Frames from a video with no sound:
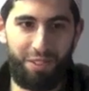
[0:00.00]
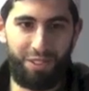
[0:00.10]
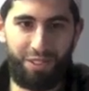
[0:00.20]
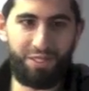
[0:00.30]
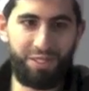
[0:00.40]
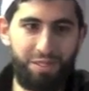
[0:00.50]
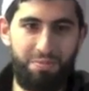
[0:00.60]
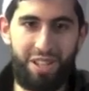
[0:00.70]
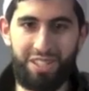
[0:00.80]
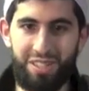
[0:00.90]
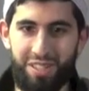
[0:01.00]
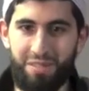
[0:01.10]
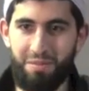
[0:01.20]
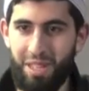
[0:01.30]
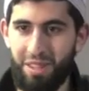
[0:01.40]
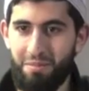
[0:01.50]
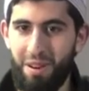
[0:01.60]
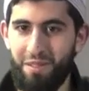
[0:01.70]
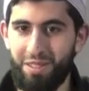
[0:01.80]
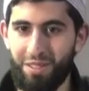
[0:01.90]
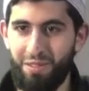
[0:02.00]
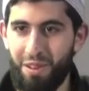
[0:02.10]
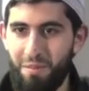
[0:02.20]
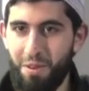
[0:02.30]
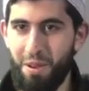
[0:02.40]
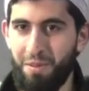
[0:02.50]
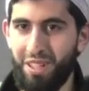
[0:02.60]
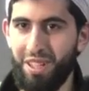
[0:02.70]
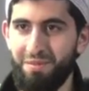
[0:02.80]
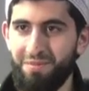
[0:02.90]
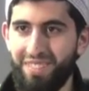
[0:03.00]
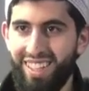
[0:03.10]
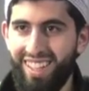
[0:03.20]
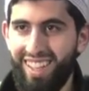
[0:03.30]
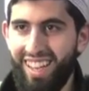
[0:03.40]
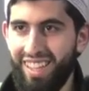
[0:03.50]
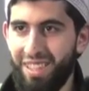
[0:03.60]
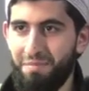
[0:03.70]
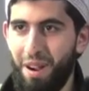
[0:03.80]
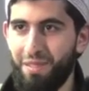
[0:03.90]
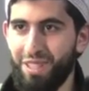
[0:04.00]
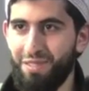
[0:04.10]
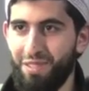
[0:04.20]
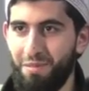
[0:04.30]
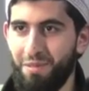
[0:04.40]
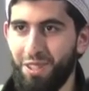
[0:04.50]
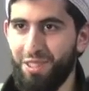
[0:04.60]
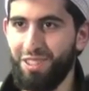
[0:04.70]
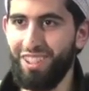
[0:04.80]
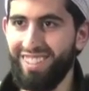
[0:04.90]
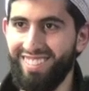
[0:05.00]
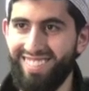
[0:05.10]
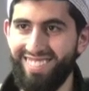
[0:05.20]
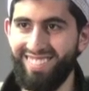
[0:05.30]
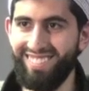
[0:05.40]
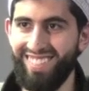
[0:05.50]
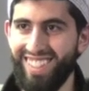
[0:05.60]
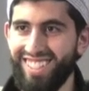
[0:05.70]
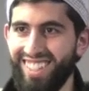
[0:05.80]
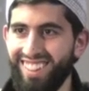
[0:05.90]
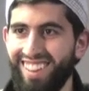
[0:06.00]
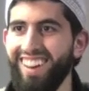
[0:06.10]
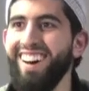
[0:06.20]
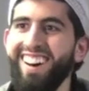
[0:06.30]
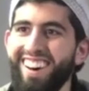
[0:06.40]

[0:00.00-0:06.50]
with you. It was a pleasure to meet the brothers from Birmingham and the brothers from Luton. MashaAllah.